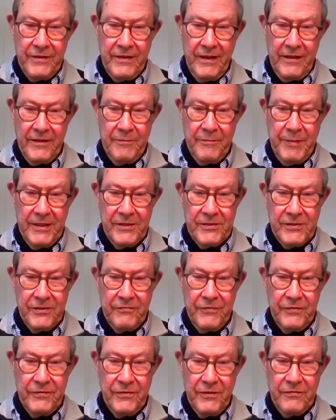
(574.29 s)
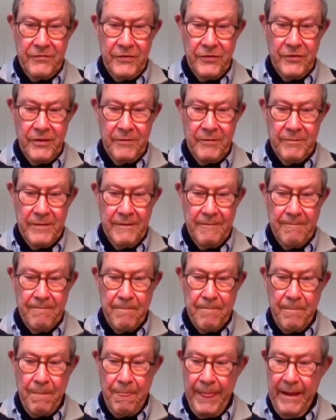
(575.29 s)
other parts of Europe.
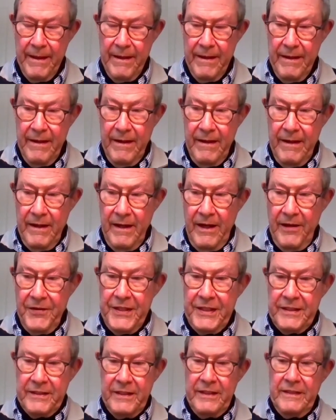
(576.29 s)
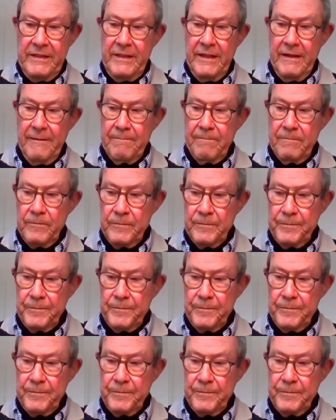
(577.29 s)
I think the